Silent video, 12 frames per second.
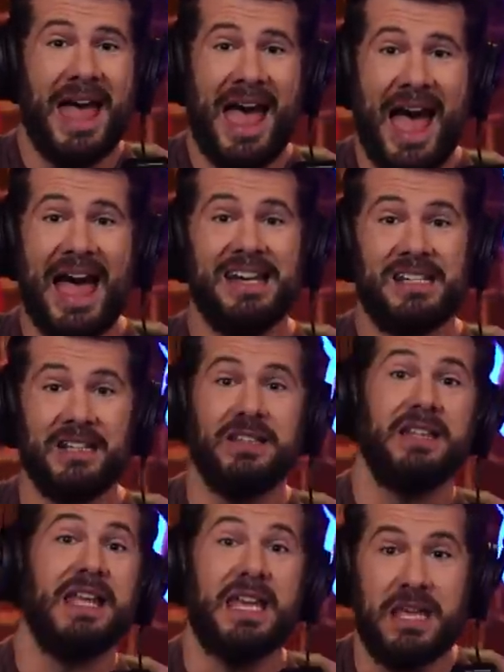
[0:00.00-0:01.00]
had to
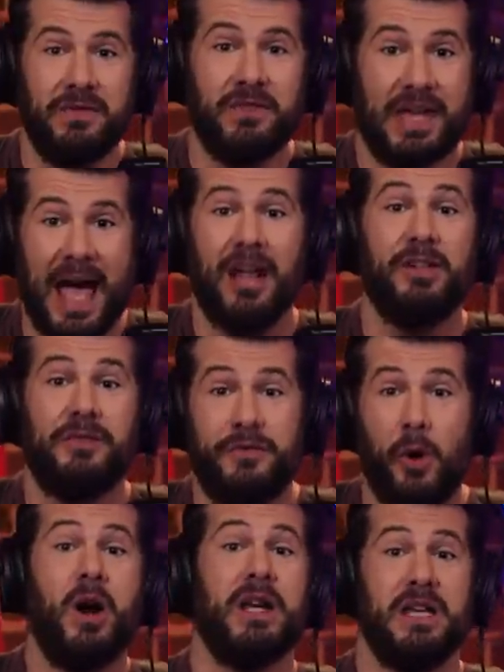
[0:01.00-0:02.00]
leave
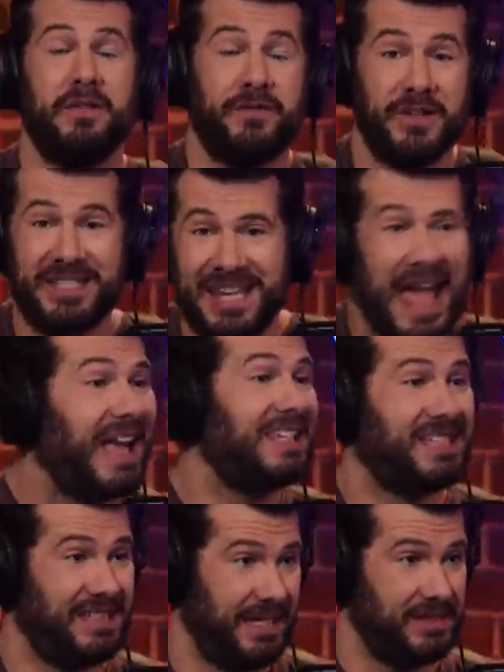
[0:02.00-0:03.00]
California for
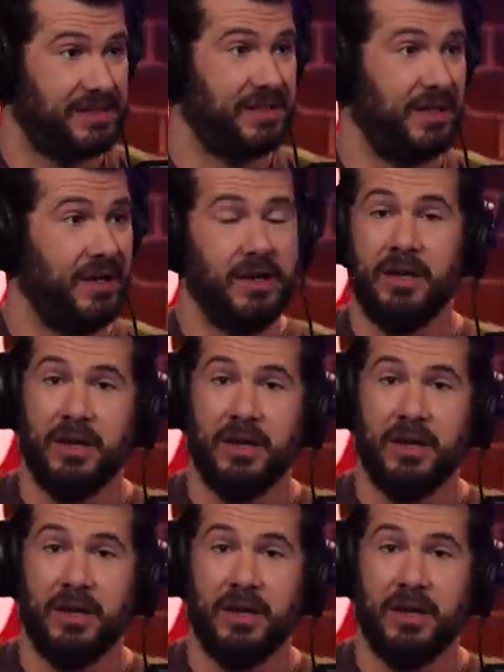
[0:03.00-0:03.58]
Texas. Yeah,